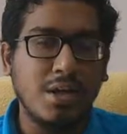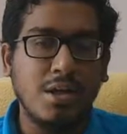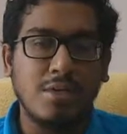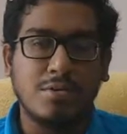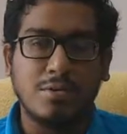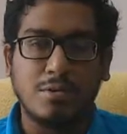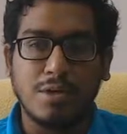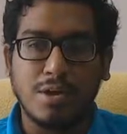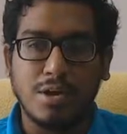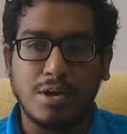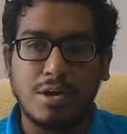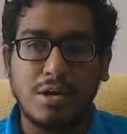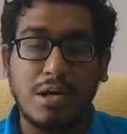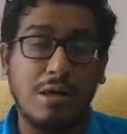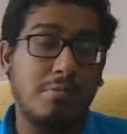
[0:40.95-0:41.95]
So
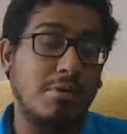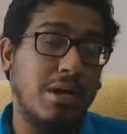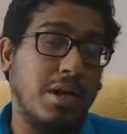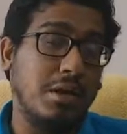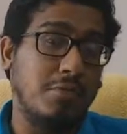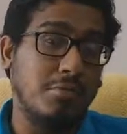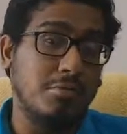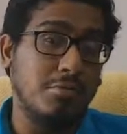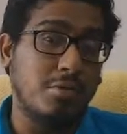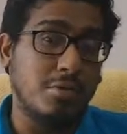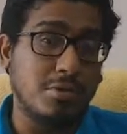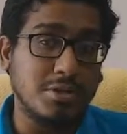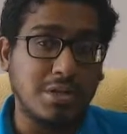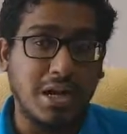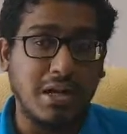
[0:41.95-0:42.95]
here I would like to,
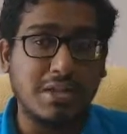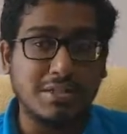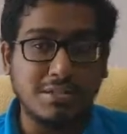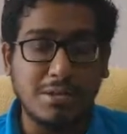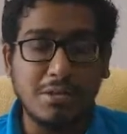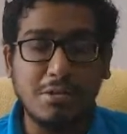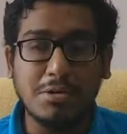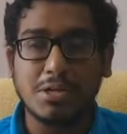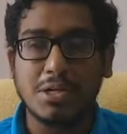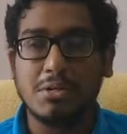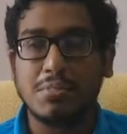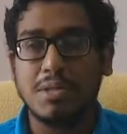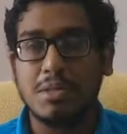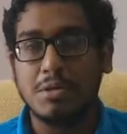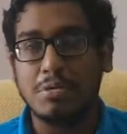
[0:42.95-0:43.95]
share the
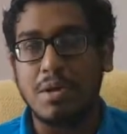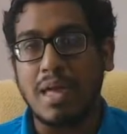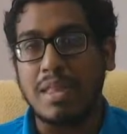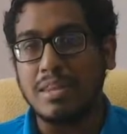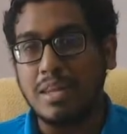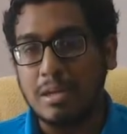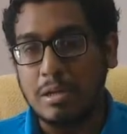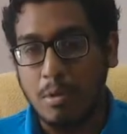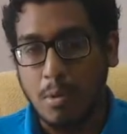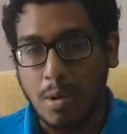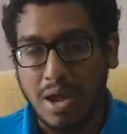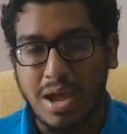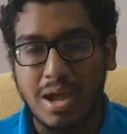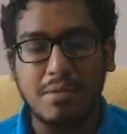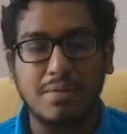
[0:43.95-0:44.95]
solution with you and then go
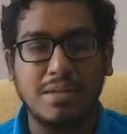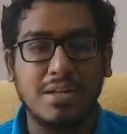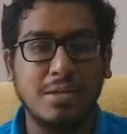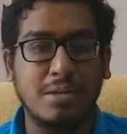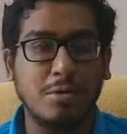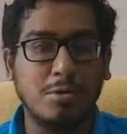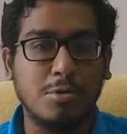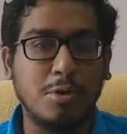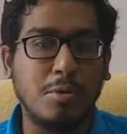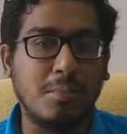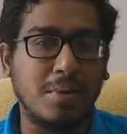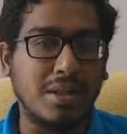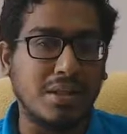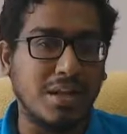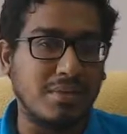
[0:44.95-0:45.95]
ahead with the new
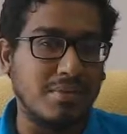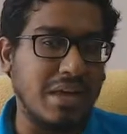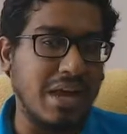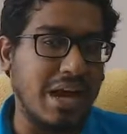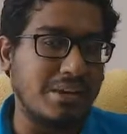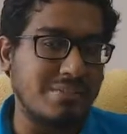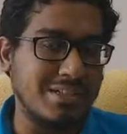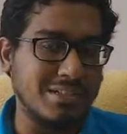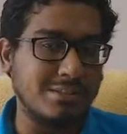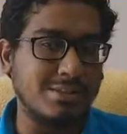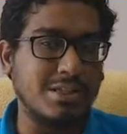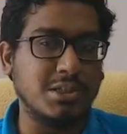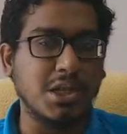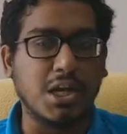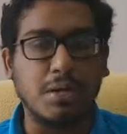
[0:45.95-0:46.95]
topic that we have, which is
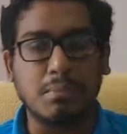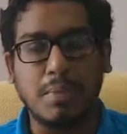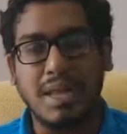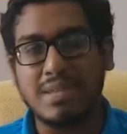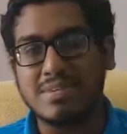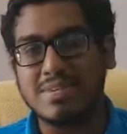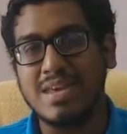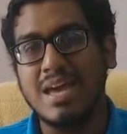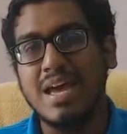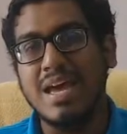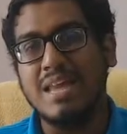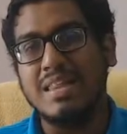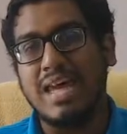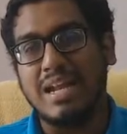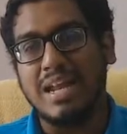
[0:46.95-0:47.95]
the
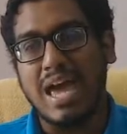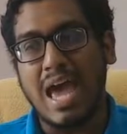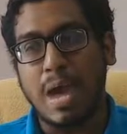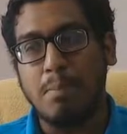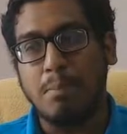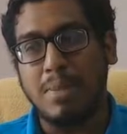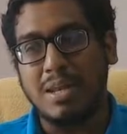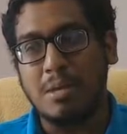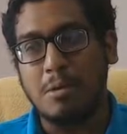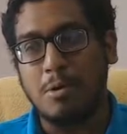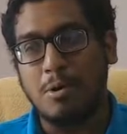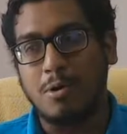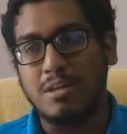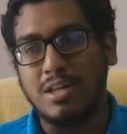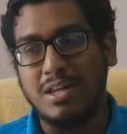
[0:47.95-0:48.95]
checkmates that happen
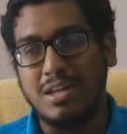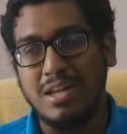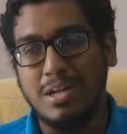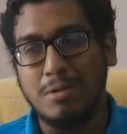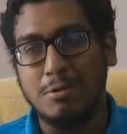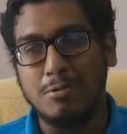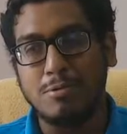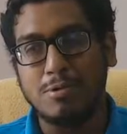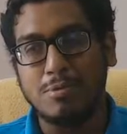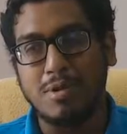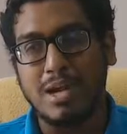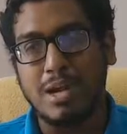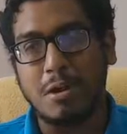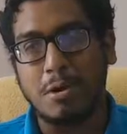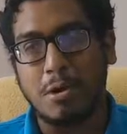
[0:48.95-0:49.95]
on the D2
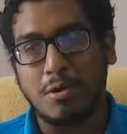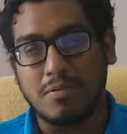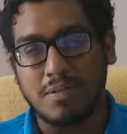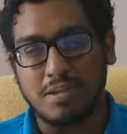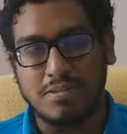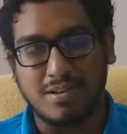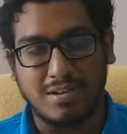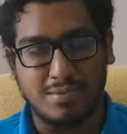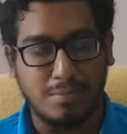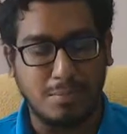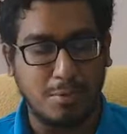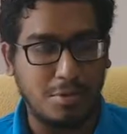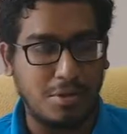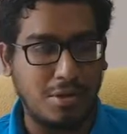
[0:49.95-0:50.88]
square of the chessboard.